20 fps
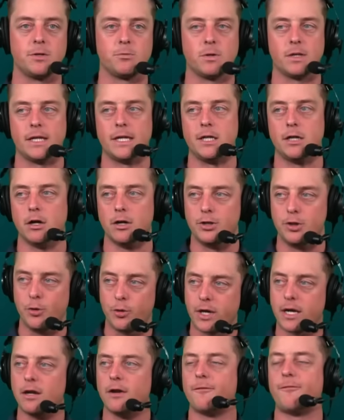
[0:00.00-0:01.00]
really good, you
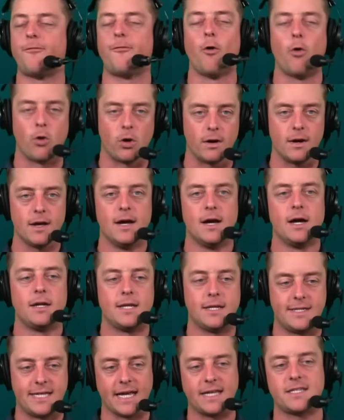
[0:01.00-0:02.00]
can afford
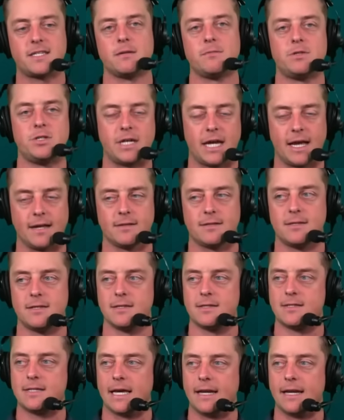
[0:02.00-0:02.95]
to take some chances,